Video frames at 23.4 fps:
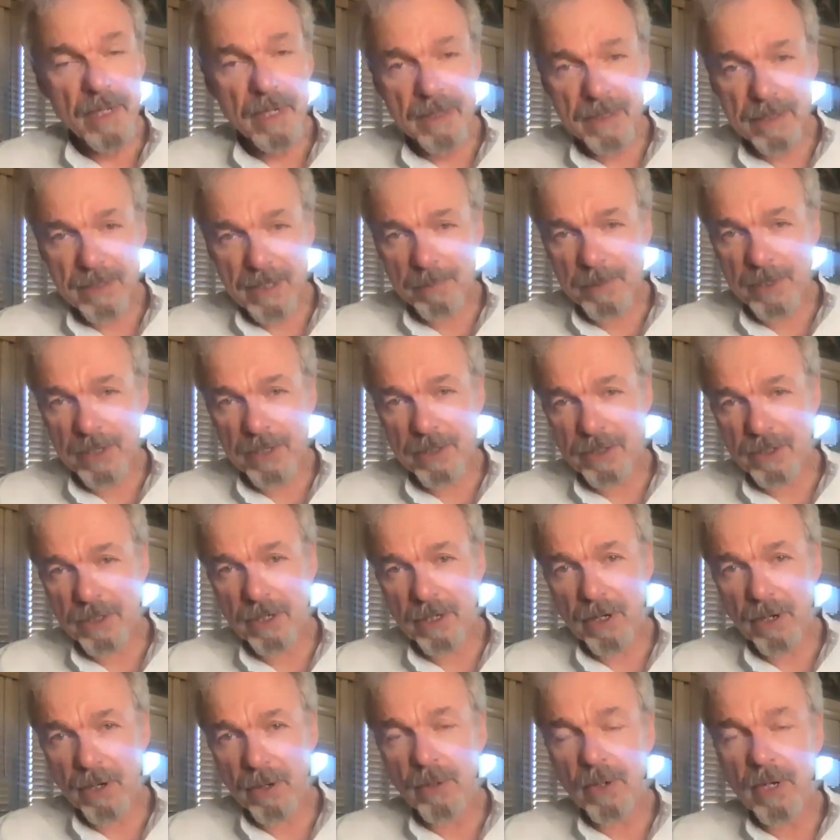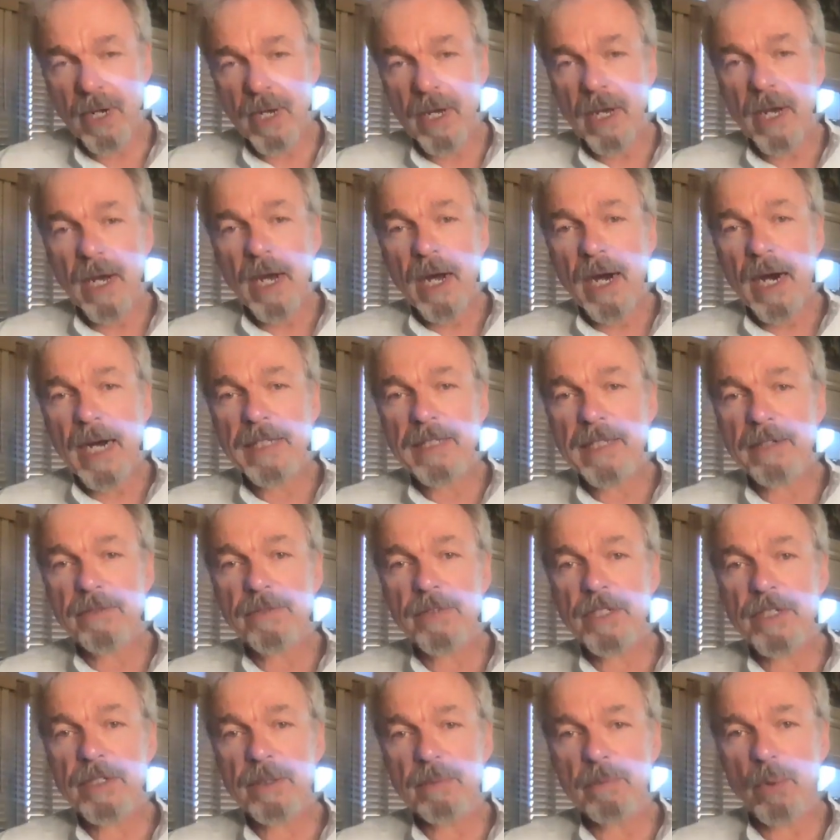Some years ago, I did a
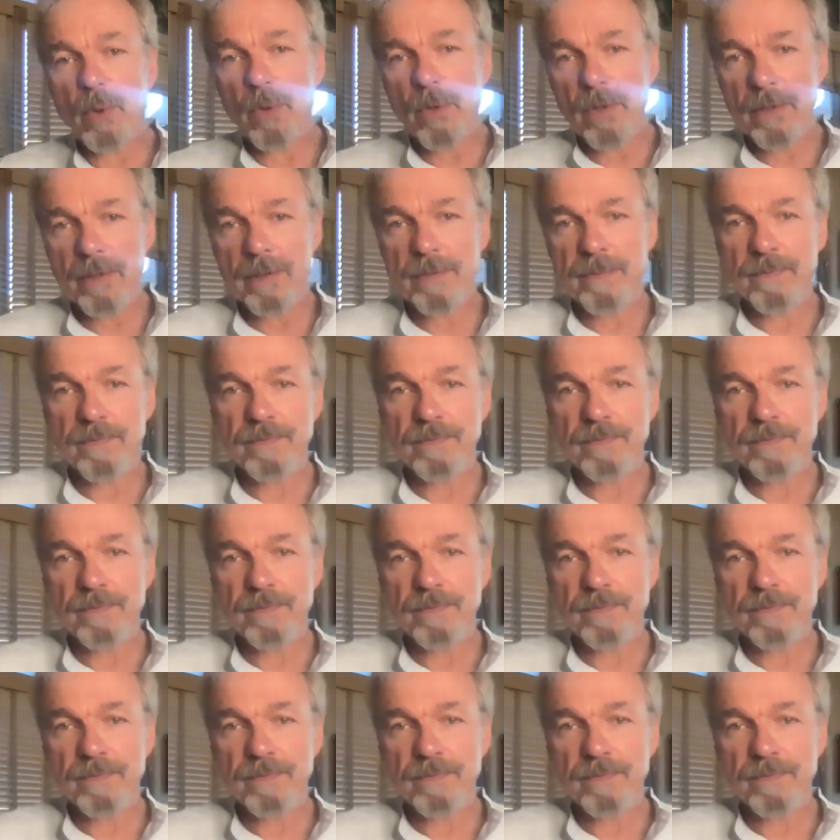vision board.